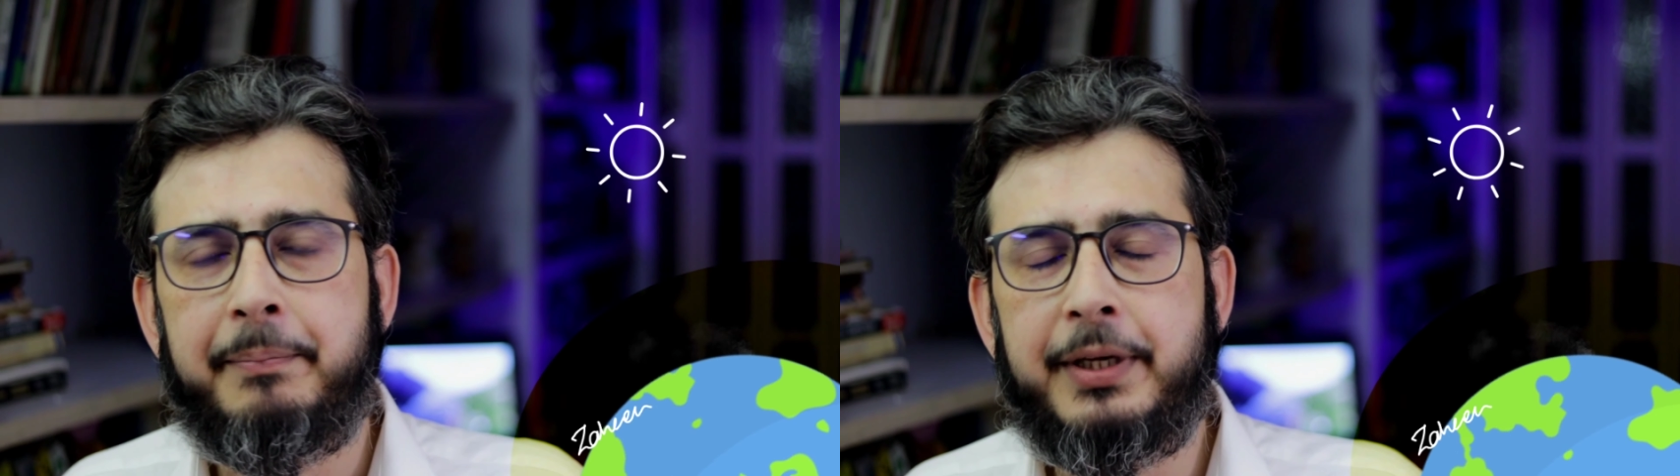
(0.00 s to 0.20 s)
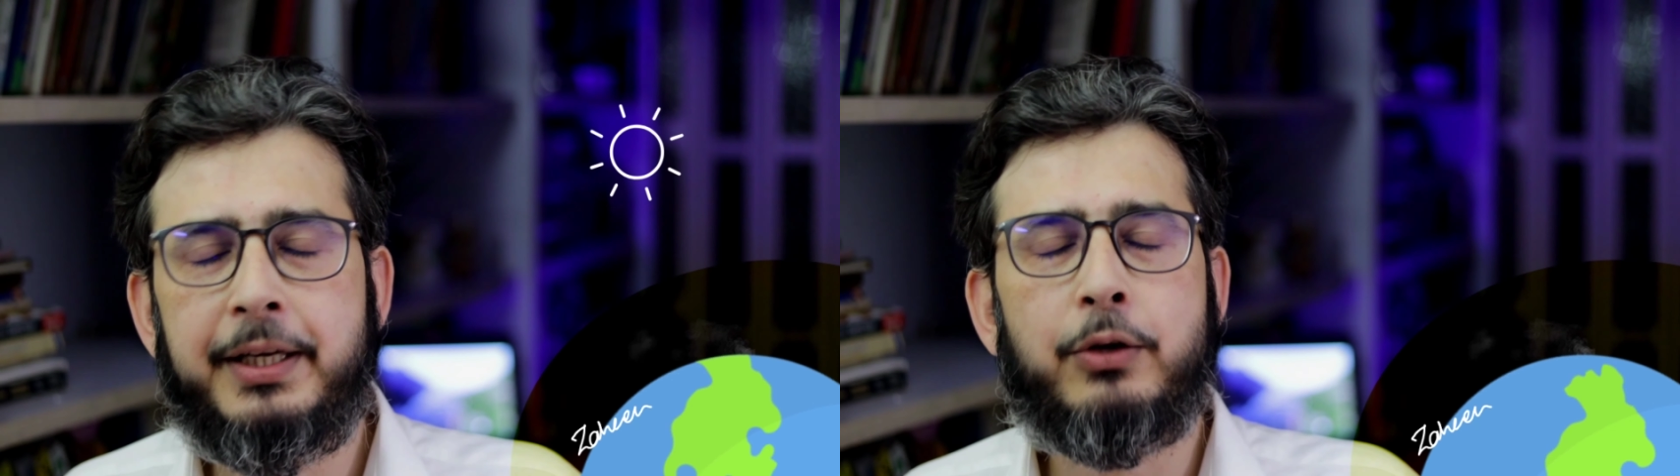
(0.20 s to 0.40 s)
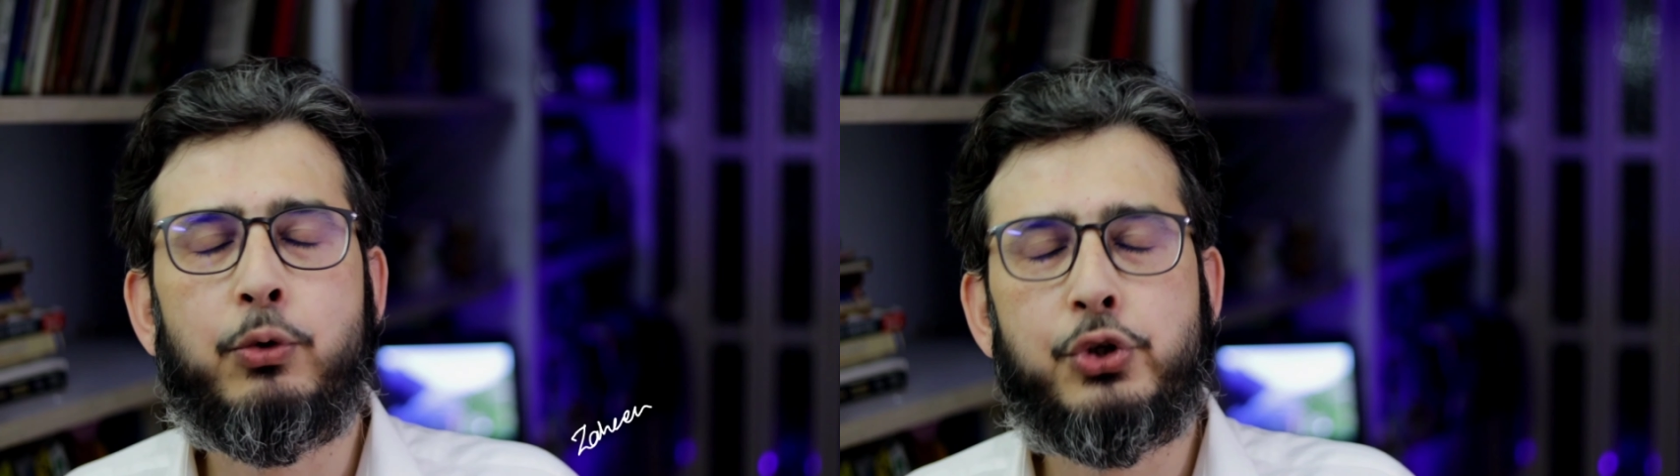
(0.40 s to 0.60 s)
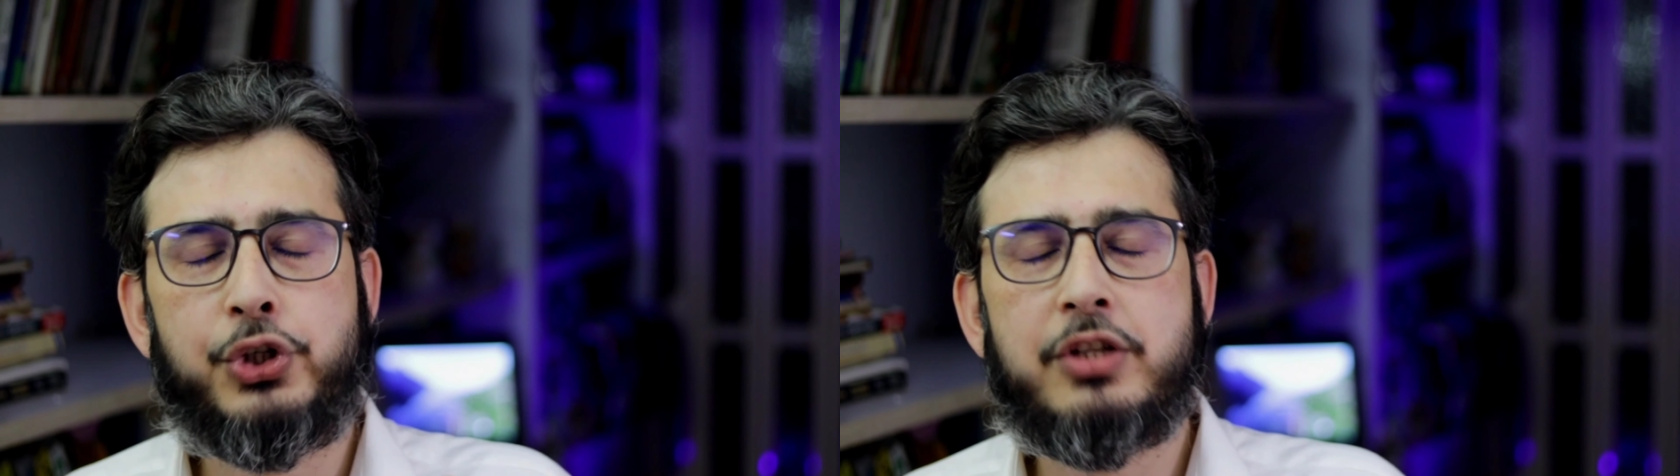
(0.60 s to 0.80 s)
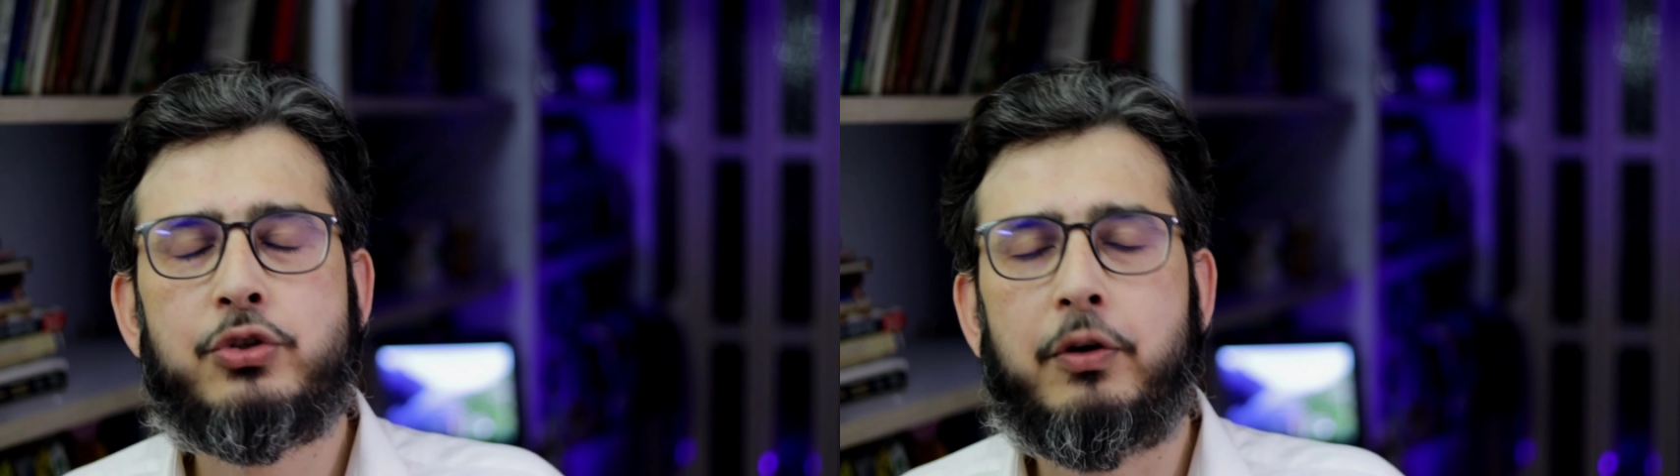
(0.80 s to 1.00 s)
meaning
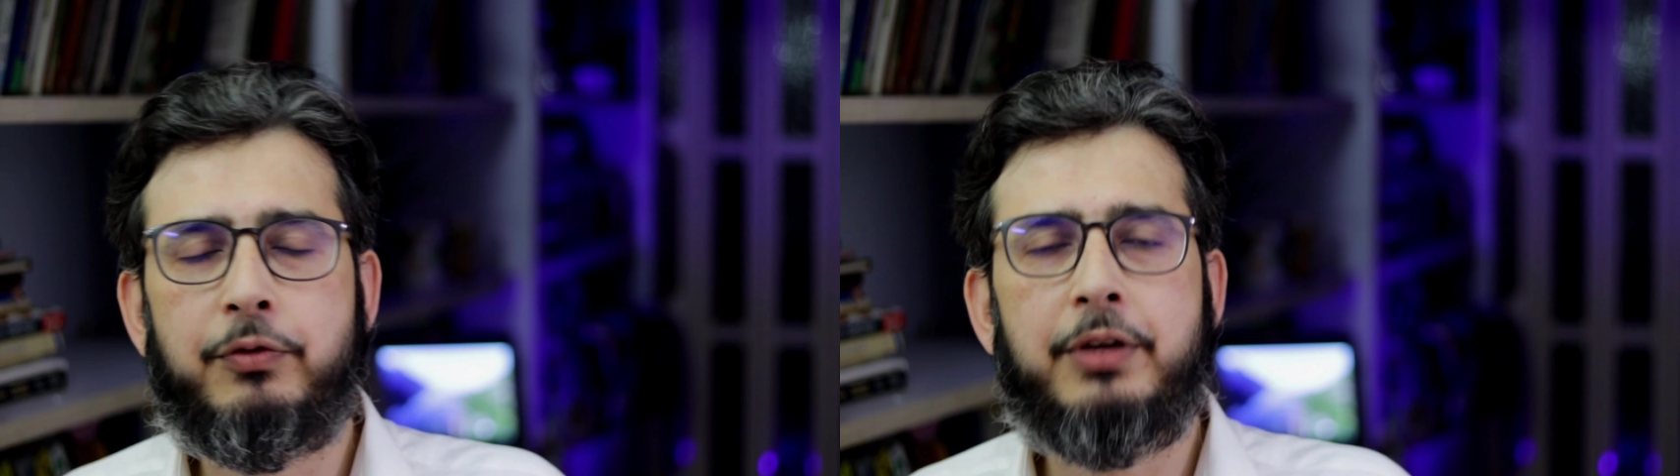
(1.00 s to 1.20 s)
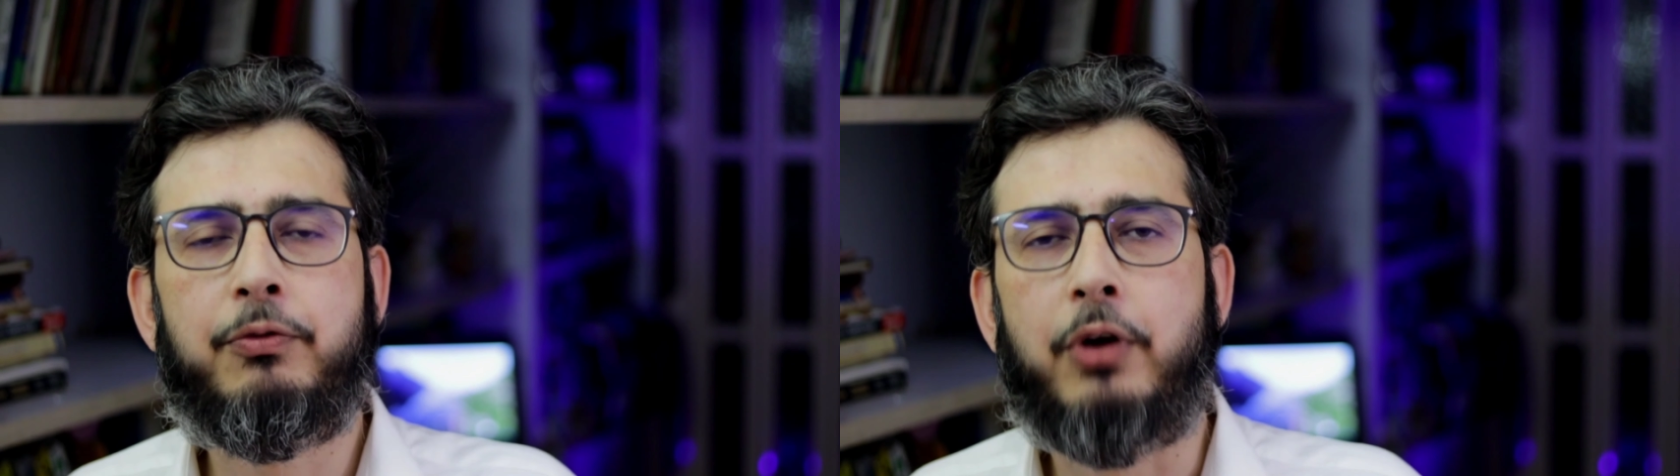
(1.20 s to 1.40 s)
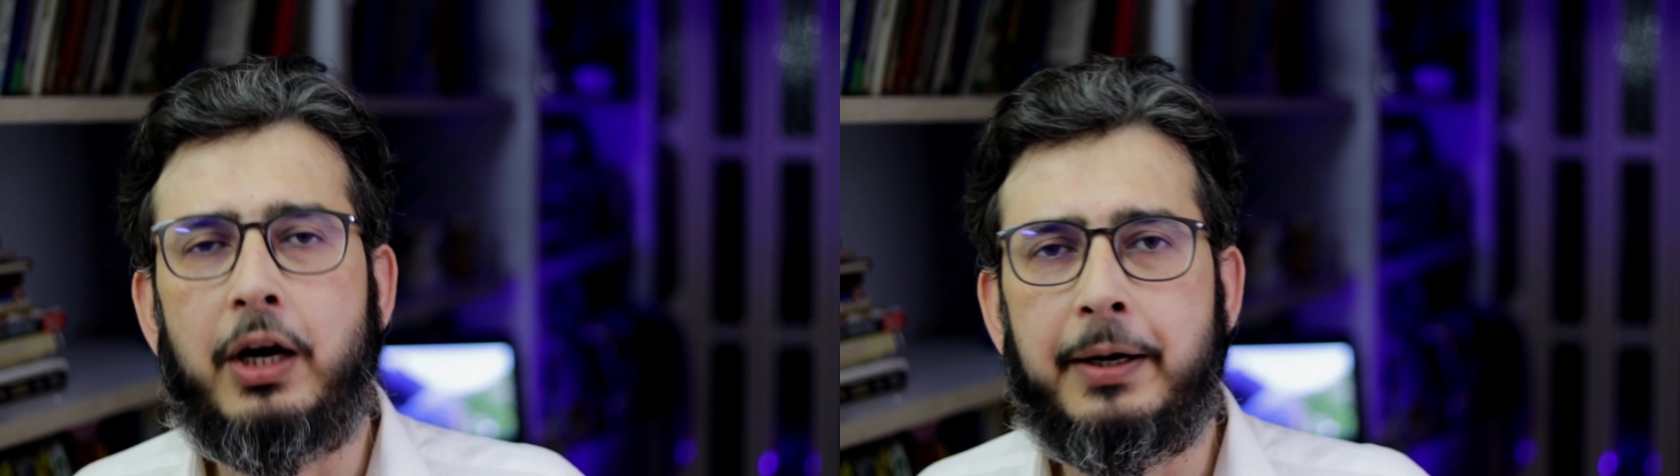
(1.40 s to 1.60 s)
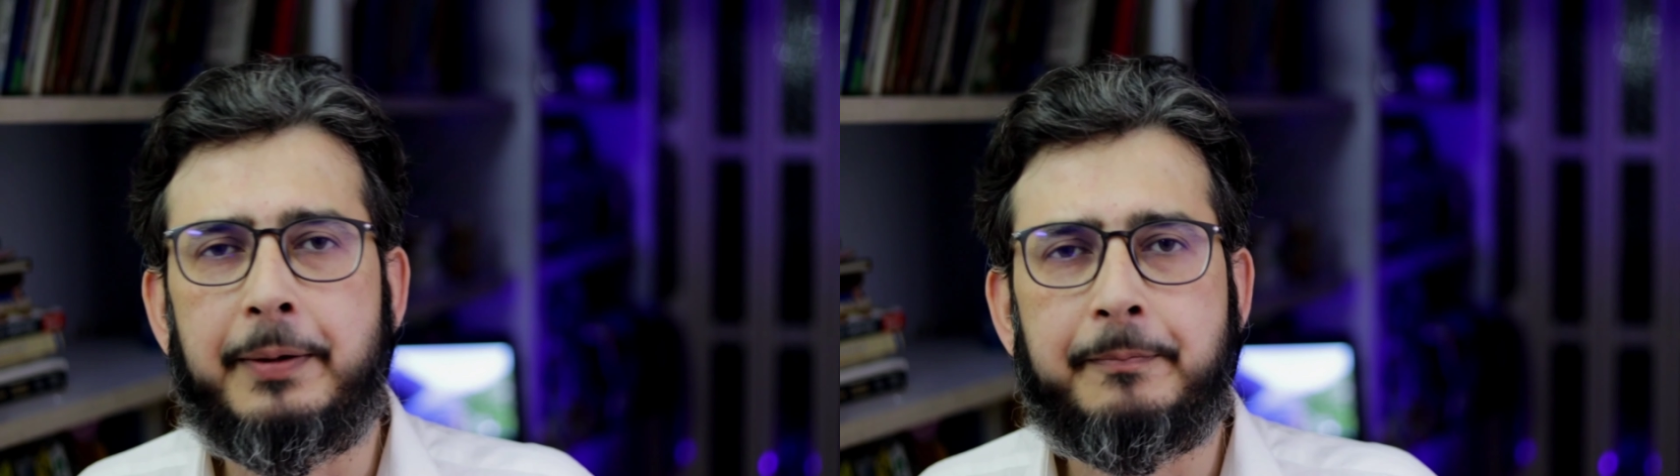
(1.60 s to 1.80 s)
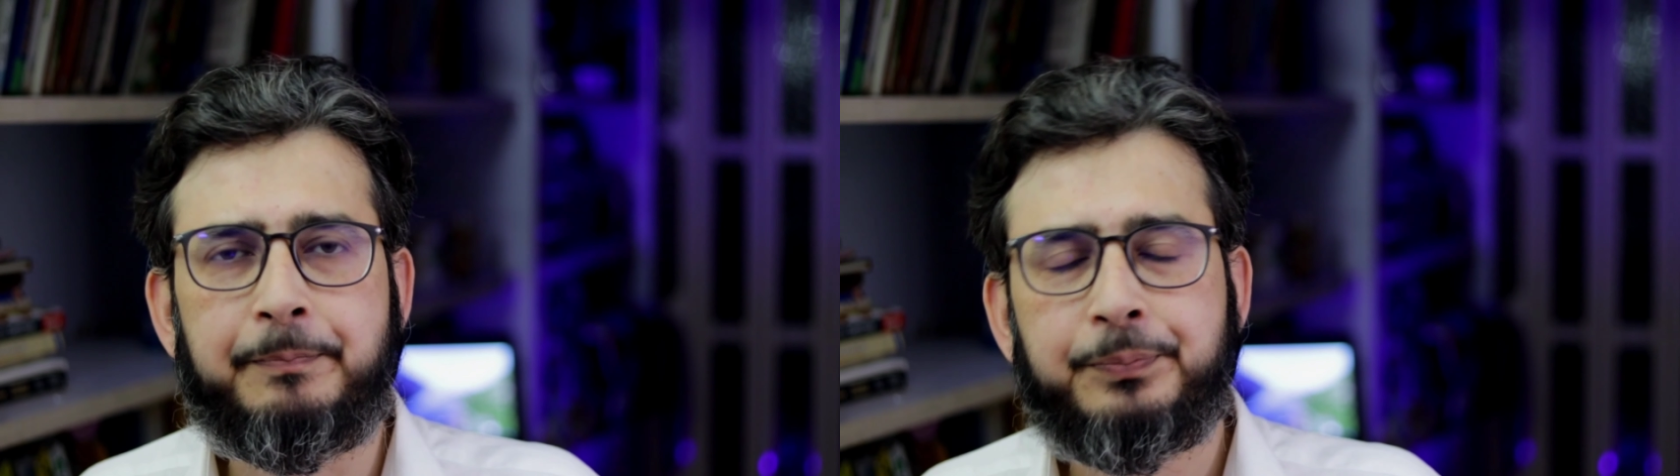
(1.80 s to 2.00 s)
oceans of the world.